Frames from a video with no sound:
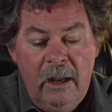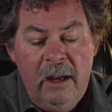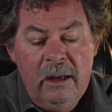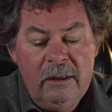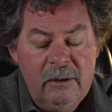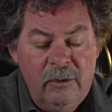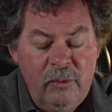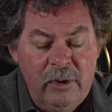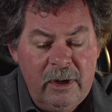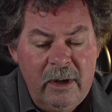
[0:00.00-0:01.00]
And
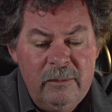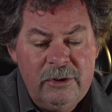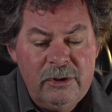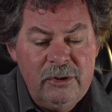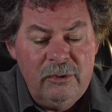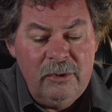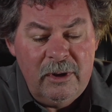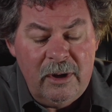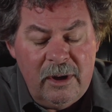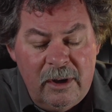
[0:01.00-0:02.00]
when it comes
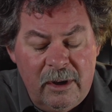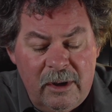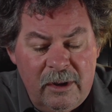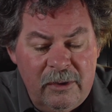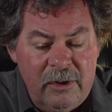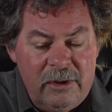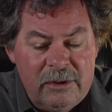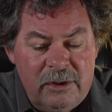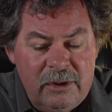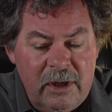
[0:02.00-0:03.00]
to
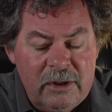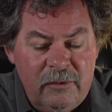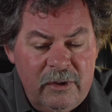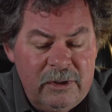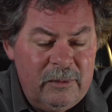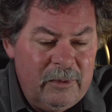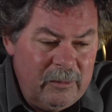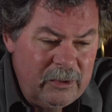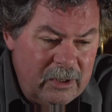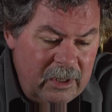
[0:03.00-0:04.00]
these textual variants,
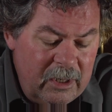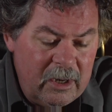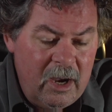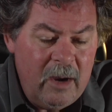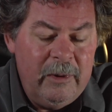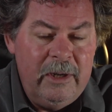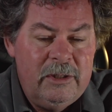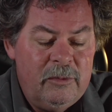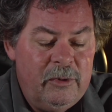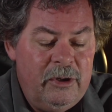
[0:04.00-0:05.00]
sometimes you can get a
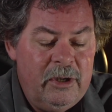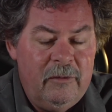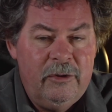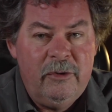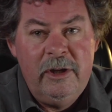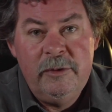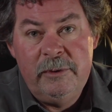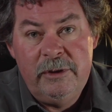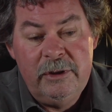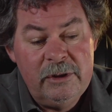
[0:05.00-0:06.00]
combination where you can have a
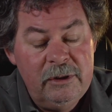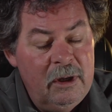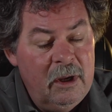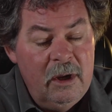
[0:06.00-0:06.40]
transposition